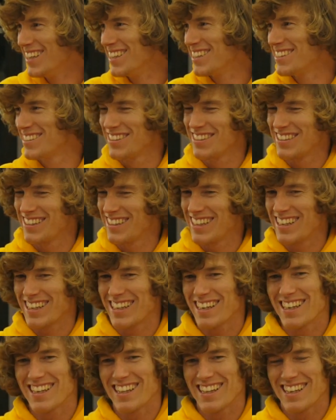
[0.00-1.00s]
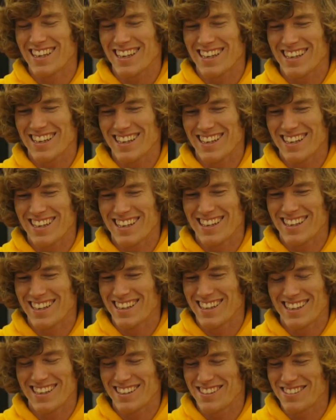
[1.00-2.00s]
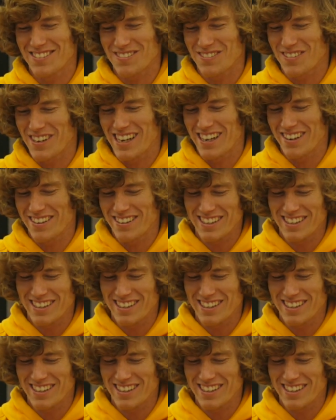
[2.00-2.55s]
So it was like, it's just wild.